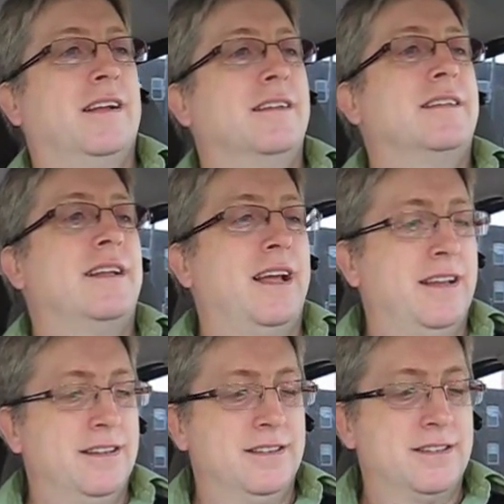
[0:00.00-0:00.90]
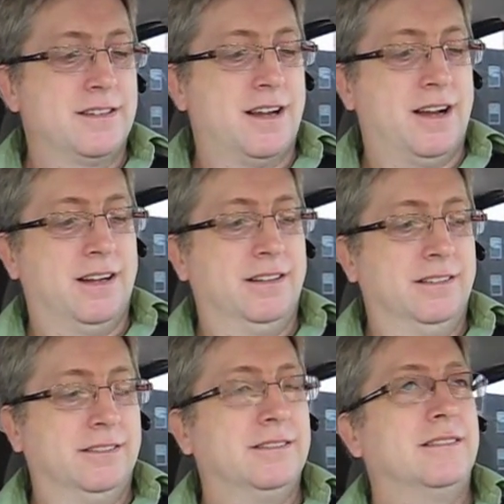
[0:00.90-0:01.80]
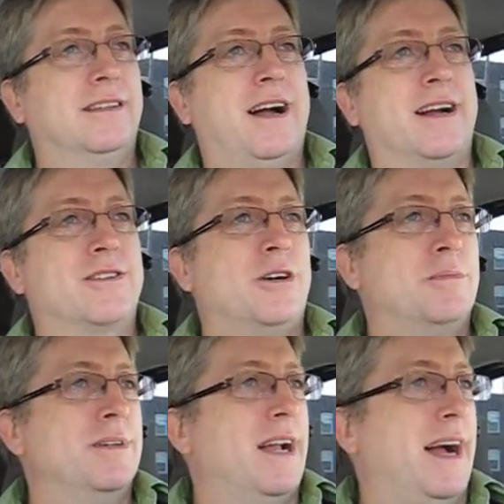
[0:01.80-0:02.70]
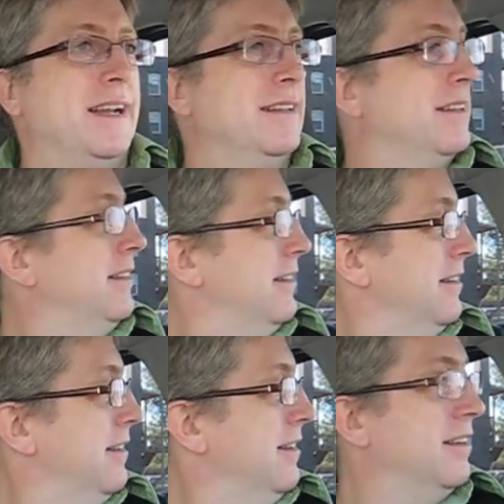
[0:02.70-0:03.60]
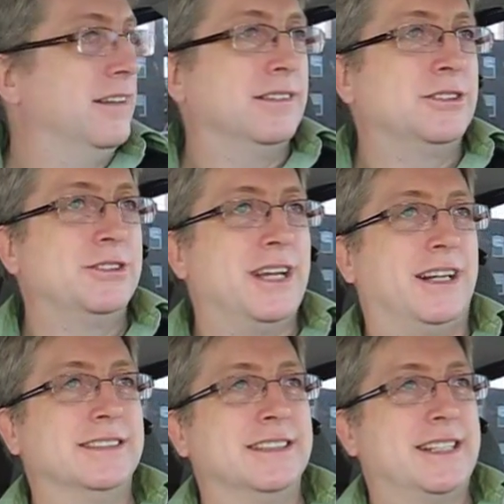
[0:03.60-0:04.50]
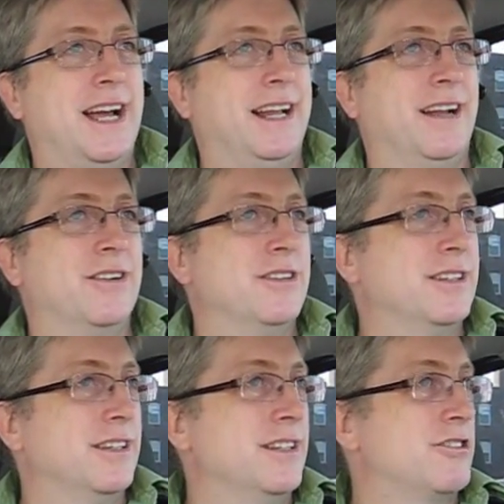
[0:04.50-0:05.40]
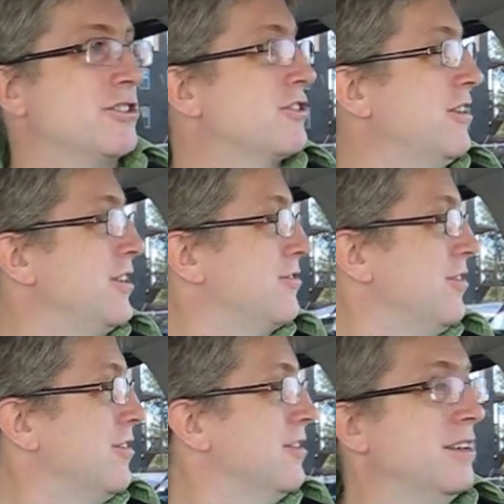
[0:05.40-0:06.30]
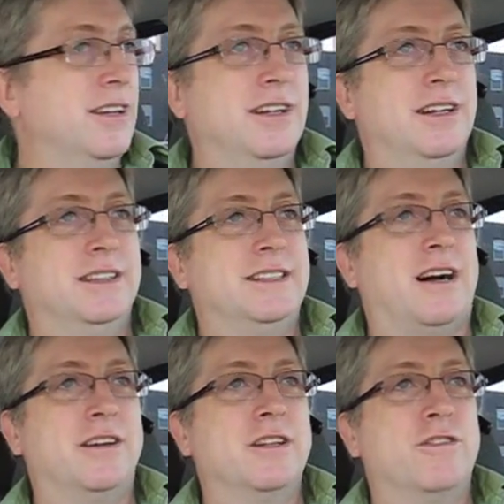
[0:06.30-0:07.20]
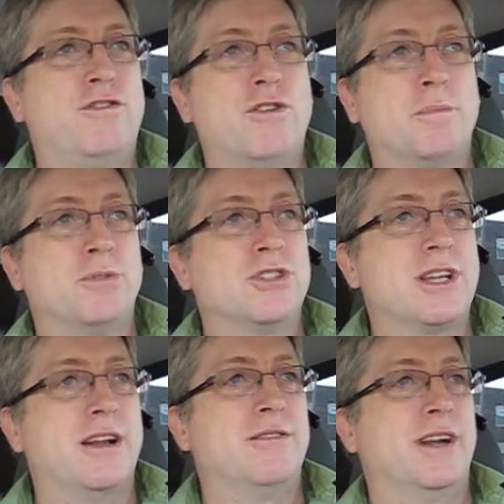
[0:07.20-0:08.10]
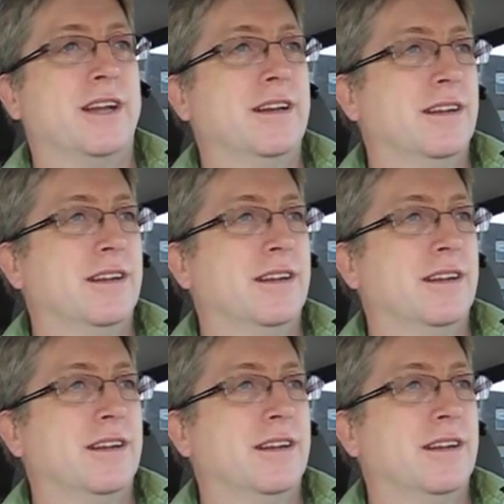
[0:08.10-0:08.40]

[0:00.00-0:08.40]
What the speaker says: today is October 9th, 2010, I heard the interest rates were down in the 4% rate.